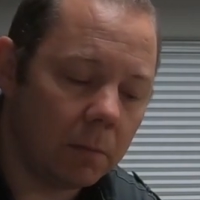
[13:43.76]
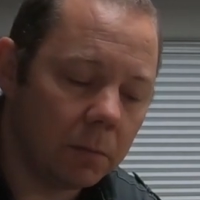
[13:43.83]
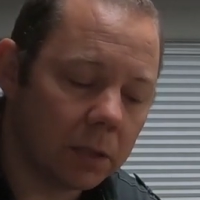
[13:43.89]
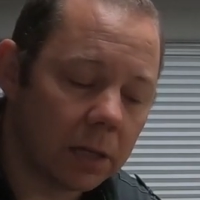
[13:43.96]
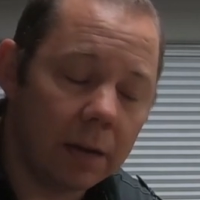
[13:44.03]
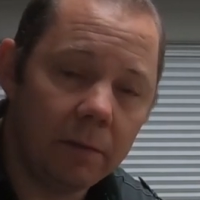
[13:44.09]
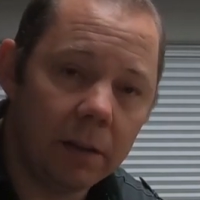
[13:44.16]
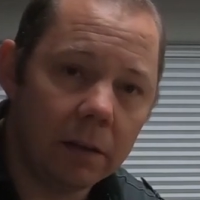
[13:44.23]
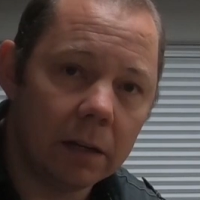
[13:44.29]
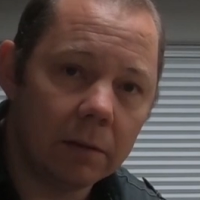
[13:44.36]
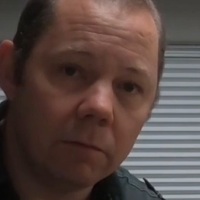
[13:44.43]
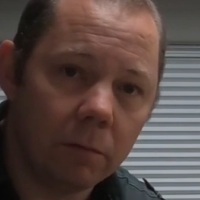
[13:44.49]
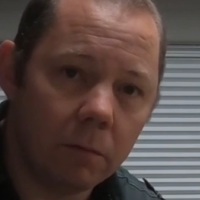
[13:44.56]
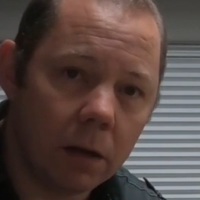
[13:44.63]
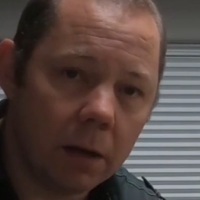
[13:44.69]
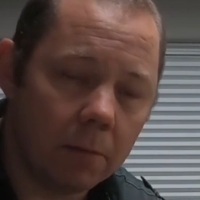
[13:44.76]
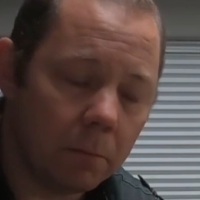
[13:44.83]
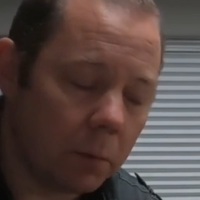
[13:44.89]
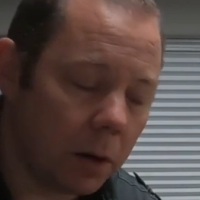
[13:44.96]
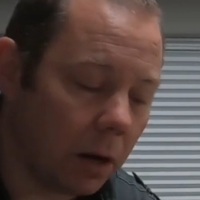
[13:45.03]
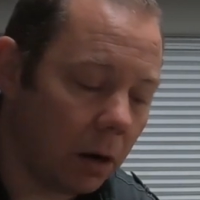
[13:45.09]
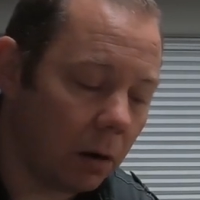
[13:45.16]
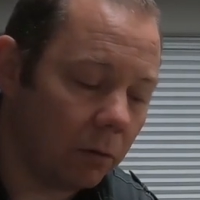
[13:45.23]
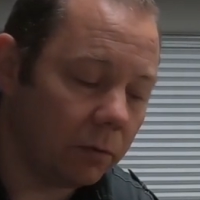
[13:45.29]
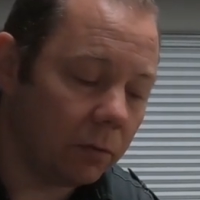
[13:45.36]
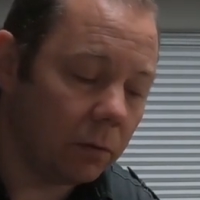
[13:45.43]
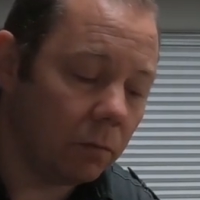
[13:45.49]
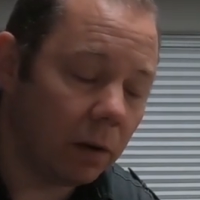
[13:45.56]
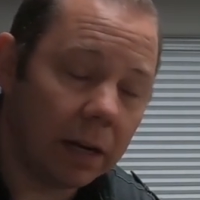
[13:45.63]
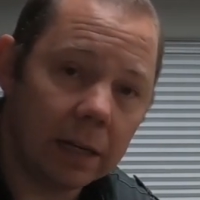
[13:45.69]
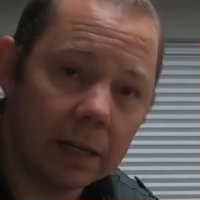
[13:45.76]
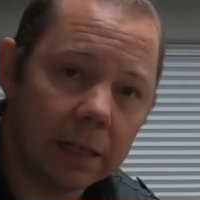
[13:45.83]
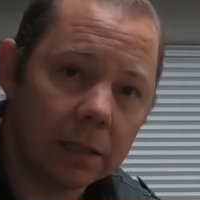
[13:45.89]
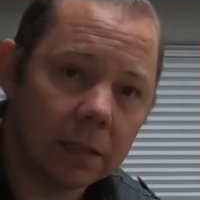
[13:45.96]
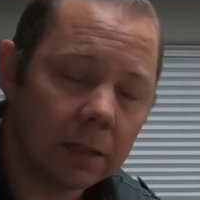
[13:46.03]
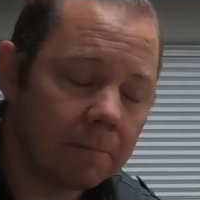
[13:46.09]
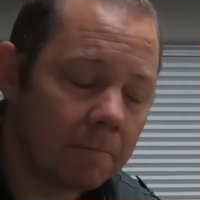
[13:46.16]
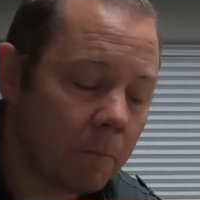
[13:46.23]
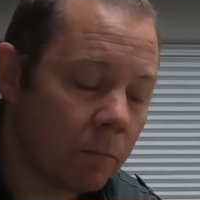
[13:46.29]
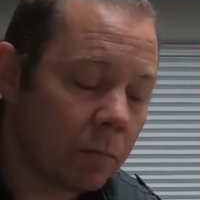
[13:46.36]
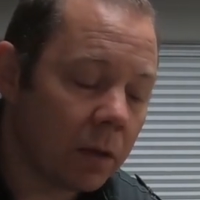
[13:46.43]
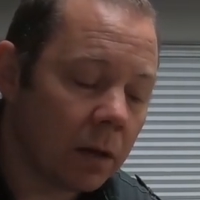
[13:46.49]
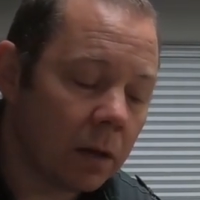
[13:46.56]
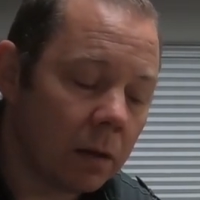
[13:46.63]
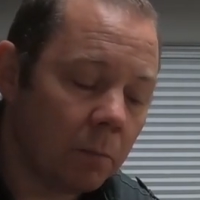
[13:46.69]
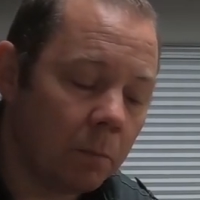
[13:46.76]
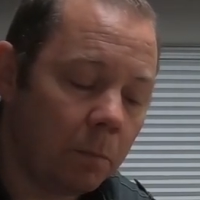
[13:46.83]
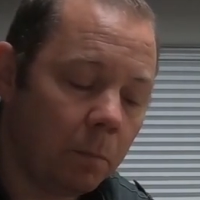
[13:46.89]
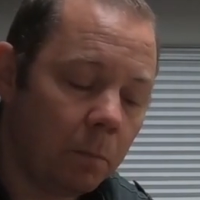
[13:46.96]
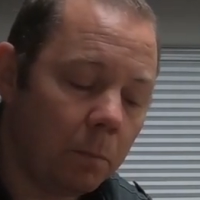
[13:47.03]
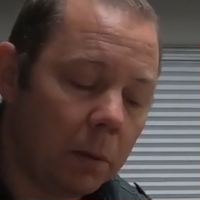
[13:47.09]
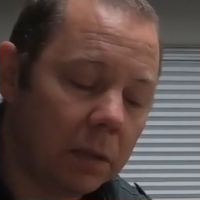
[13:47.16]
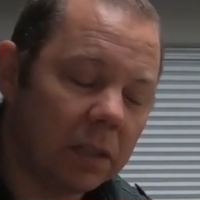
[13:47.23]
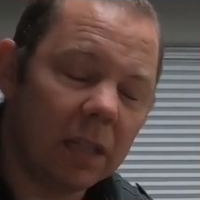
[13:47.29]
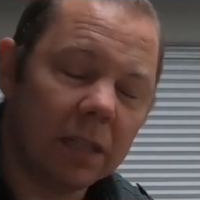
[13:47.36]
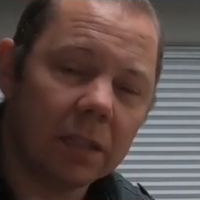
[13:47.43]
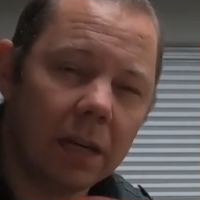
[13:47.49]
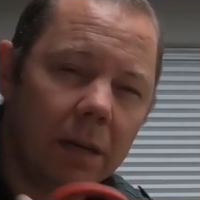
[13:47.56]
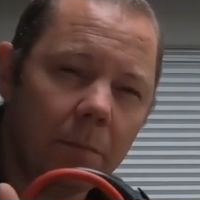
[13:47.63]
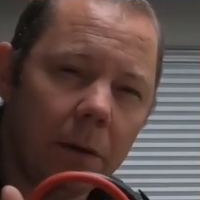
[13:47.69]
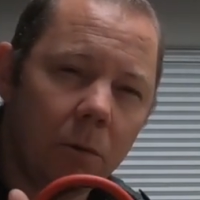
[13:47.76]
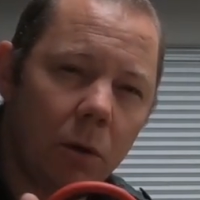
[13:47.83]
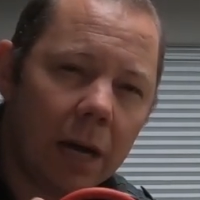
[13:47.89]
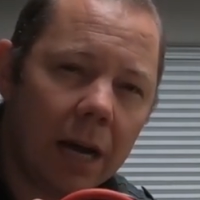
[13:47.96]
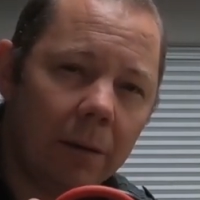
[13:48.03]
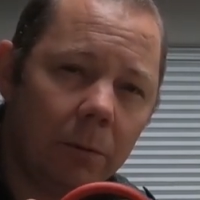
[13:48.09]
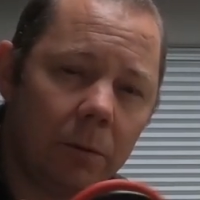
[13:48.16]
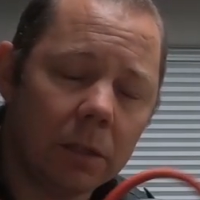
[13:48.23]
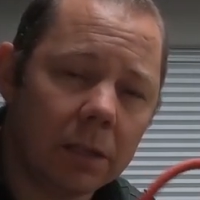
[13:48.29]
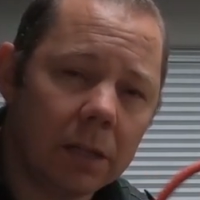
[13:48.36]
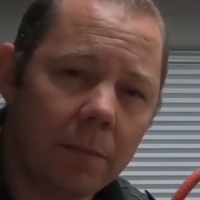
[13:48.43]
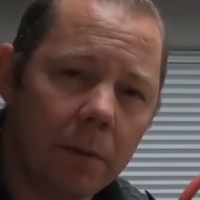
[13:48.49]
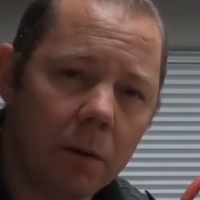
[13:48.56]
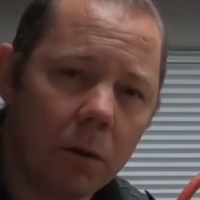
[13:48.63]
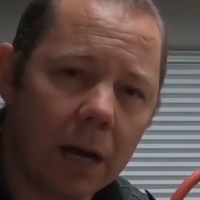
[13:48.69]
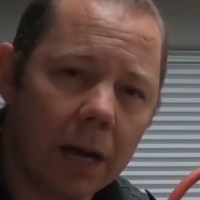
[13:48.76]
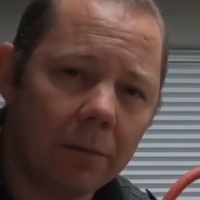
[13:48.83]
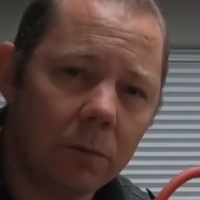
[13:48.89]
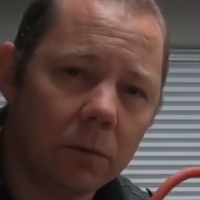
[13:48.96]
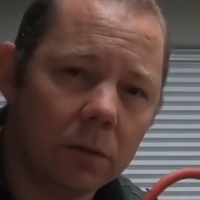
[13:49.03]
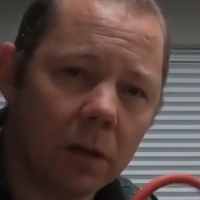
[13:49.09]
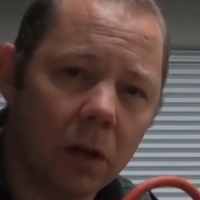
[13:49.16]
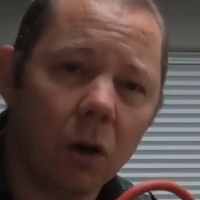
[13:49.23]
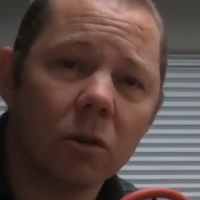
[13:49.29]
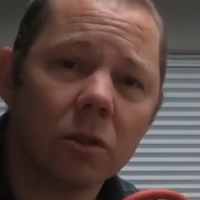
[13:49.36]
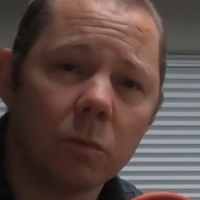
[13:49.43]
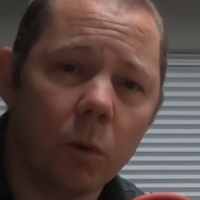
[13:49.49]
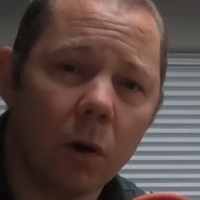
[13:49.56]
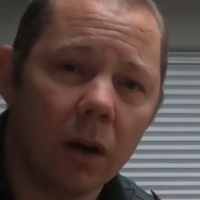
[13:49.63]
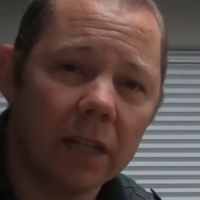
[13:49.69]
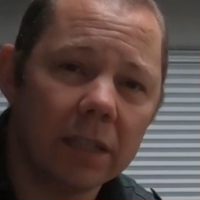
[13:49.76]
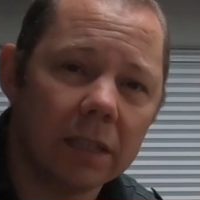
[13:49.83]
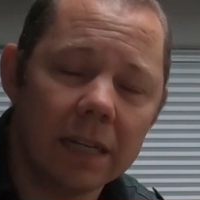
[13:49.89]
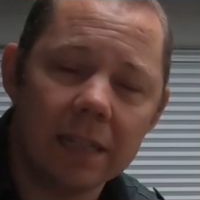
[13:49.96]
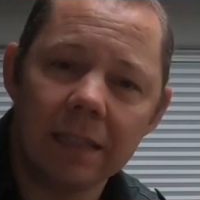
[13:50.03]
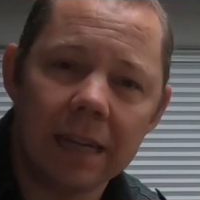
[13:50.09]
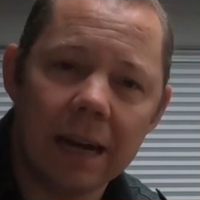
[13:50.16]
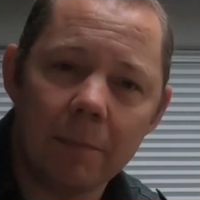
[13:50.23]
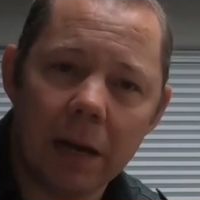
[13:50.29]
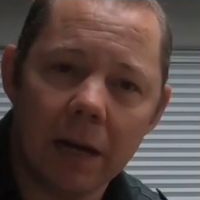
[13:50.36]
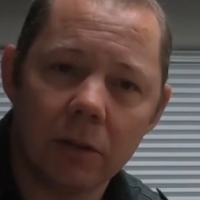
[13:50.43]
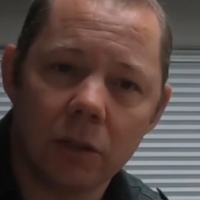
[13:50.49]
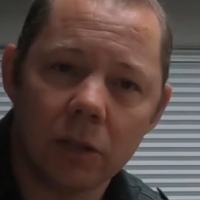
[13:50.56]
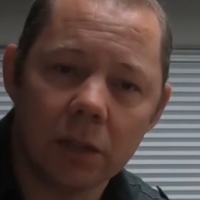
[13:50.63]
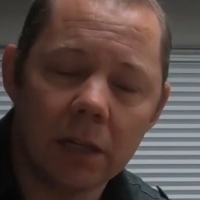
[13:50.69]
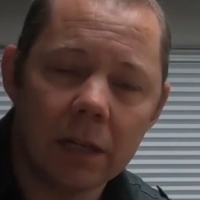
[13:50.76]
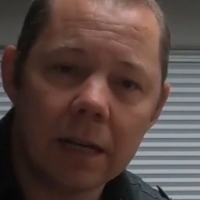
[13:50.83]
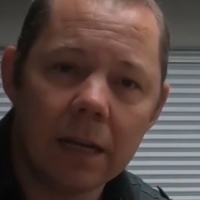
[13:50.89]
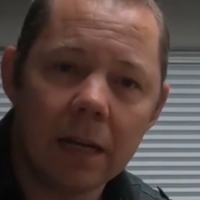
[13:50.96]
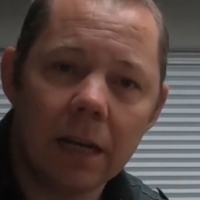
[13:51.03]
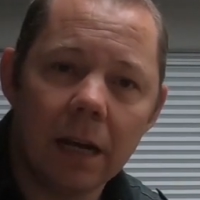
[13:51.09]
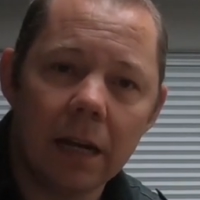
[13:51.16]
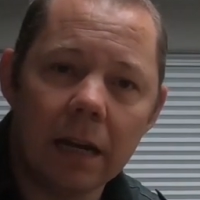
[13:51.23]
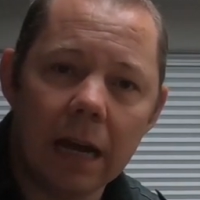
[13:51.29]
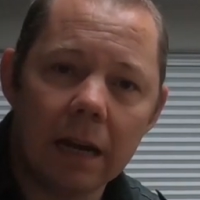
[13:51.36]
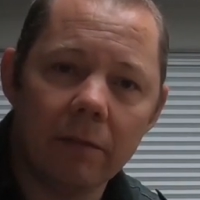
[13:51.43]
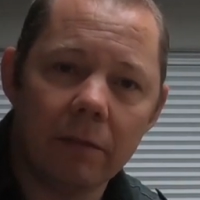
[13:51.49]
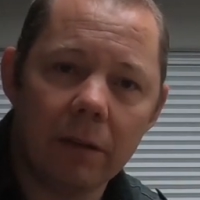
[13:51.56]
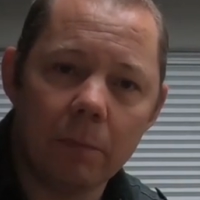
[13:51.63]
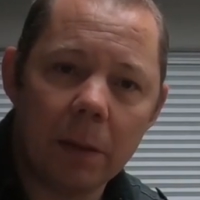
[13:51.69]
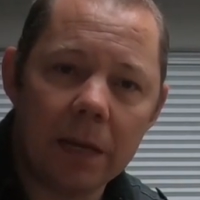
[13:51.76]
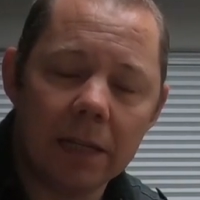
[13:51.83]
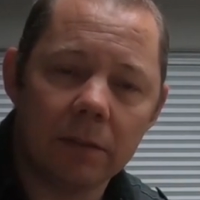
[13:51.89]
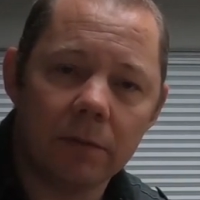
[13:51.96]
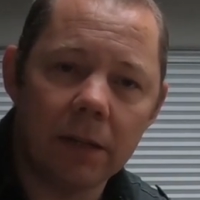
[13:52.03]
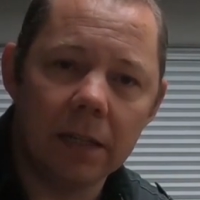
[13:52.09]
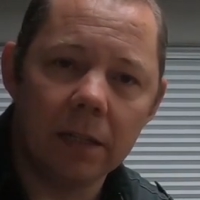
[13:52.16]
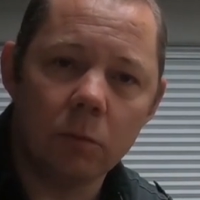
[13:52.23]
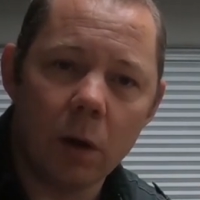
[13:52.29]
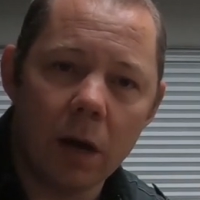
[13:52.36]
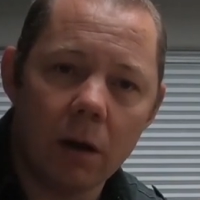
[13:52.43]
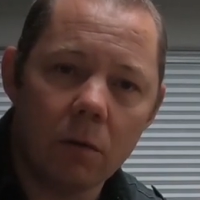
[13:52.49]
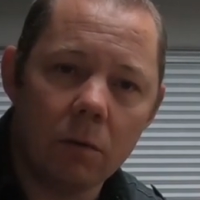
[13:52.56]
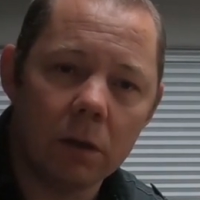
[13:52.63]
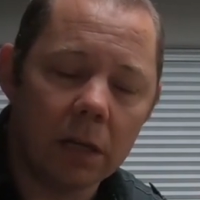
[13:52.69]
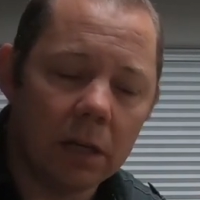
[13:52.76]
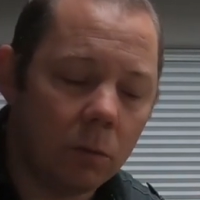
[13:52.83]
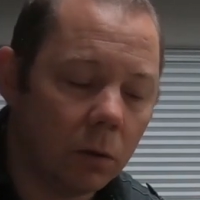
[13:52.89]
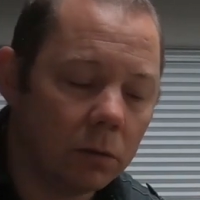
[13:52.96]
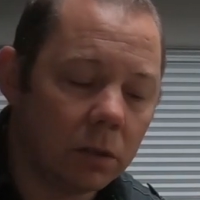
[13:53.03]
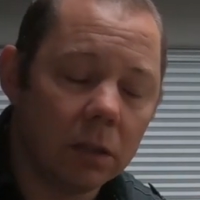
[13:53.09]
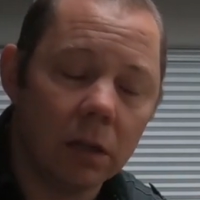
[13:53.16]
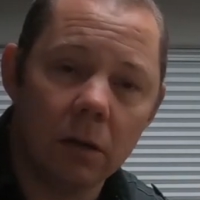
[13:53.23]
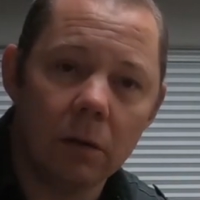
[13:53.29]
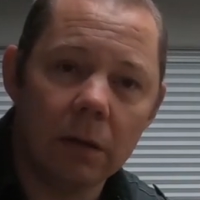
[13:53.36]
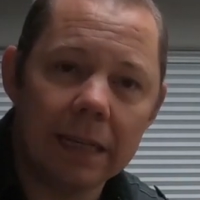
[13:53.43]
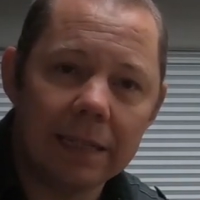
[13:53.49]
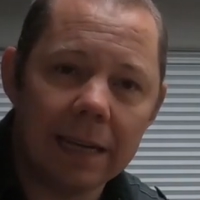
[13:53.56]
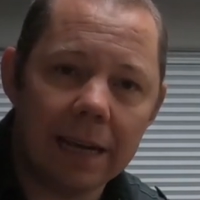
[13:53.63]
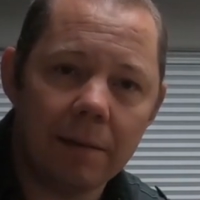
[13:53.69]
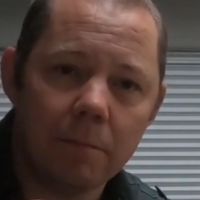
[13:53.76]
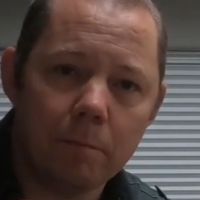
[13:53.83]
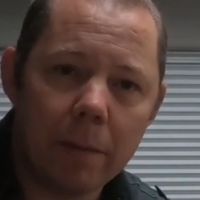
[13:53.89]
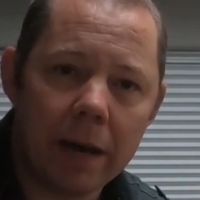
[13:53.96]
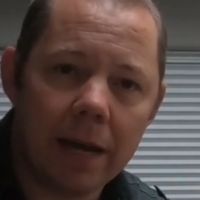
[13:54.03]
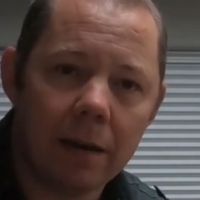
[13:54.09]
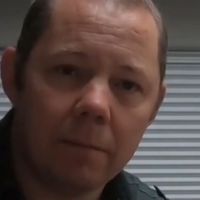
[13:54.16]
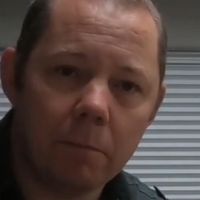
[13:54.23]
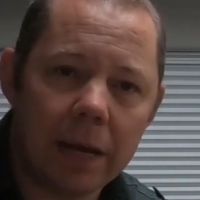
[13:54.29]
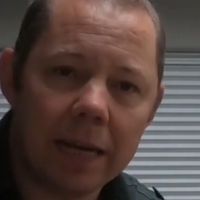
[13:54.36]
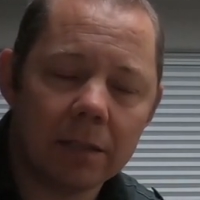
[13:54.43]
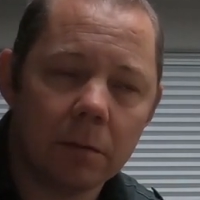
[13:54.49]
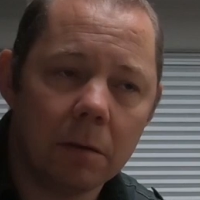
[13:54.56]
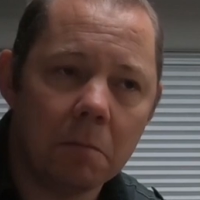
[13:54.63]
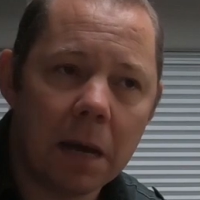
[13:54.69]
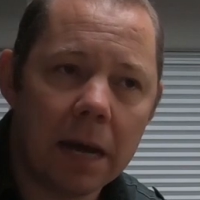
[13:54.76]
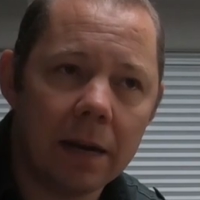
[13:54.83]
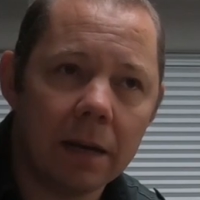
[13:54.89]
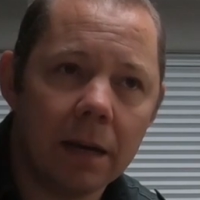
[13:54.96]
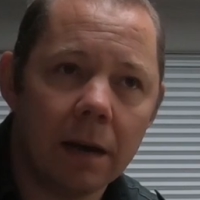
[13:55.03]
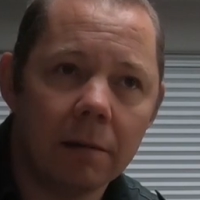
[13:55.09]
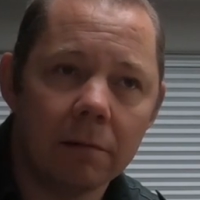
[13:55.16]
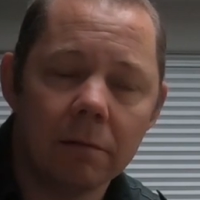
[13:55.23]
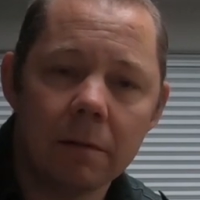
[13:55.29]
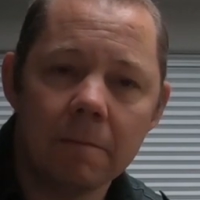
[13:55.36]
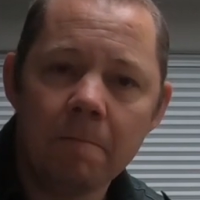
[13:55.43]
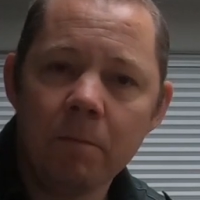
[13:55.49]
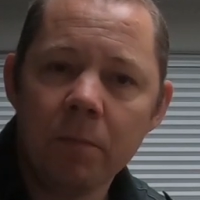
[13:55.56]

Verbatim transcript: safety part of running these, but 16mm cables to 10mm cables cost wise isn't that much. And the biggest thing as well that you want to do is get the maximum amount of current